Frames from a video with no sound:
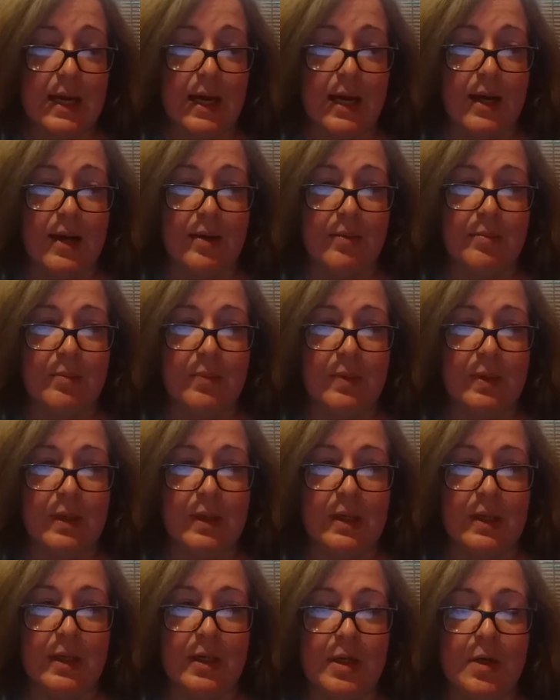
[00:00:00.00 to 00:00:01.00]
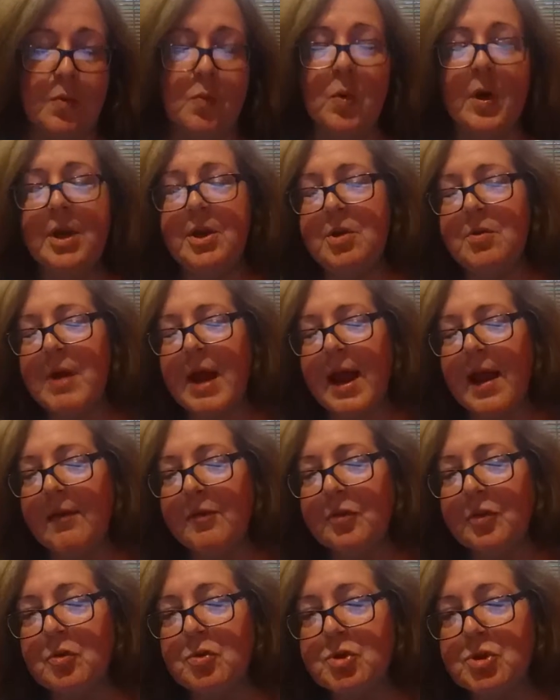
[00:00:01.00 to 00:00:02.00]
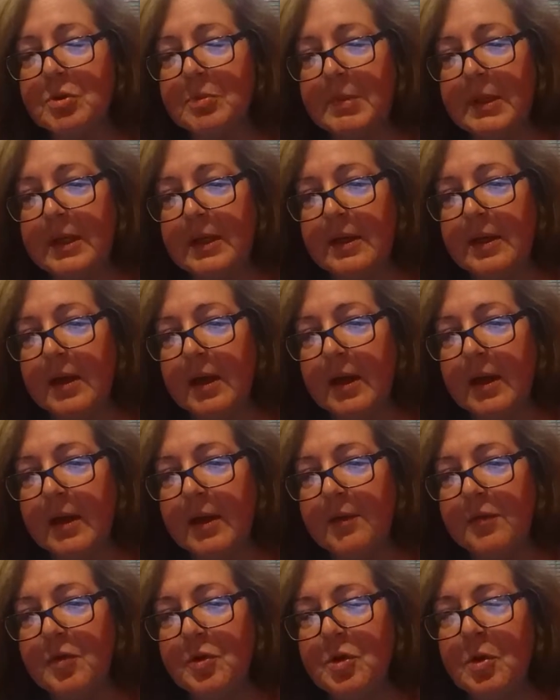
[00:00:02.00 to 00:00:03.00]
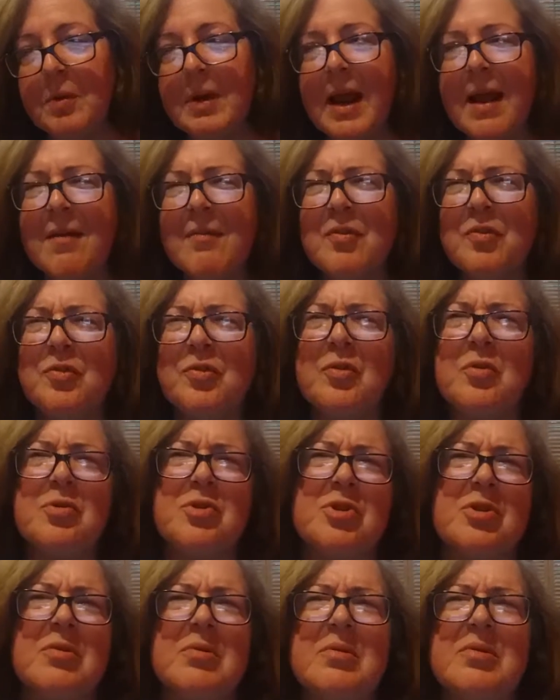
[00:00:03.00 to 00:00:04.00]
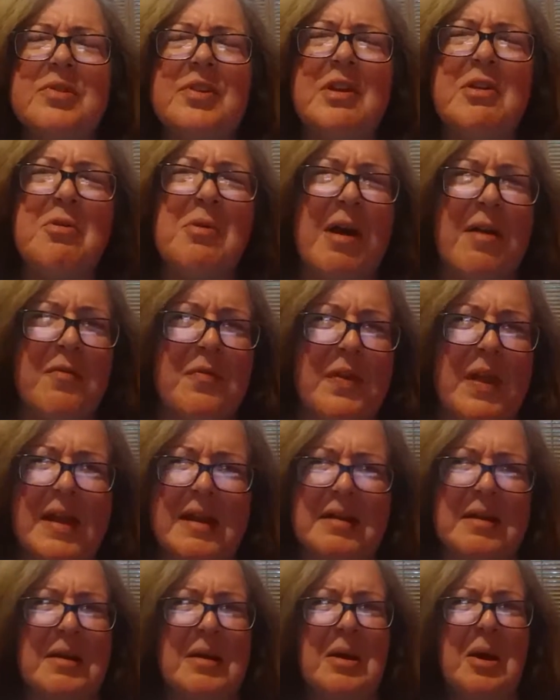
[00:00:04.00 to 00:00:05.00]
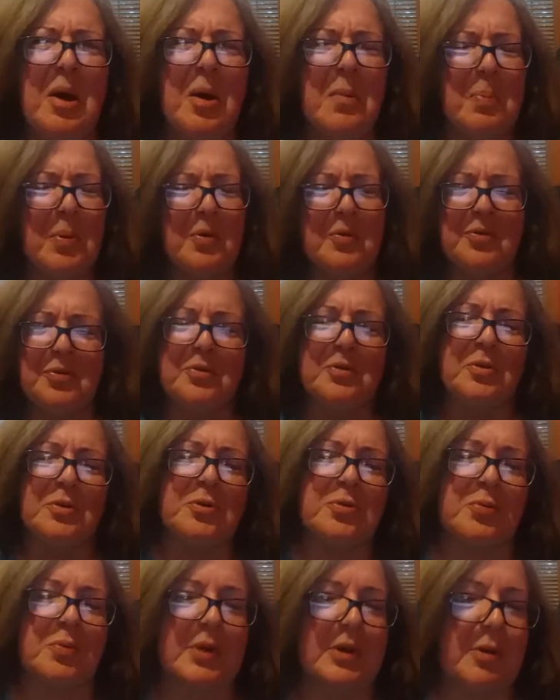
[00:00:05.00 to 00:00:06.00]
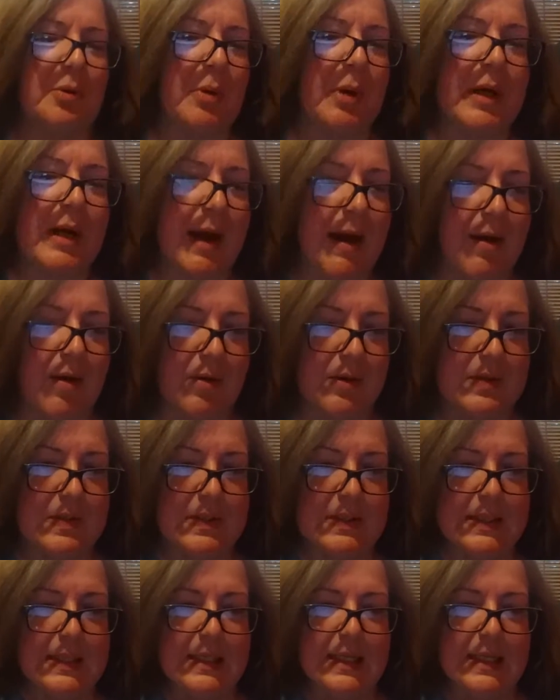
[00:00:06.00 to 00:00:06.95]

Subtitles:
When you have social media, if you don't have say you have like a personal Twitter account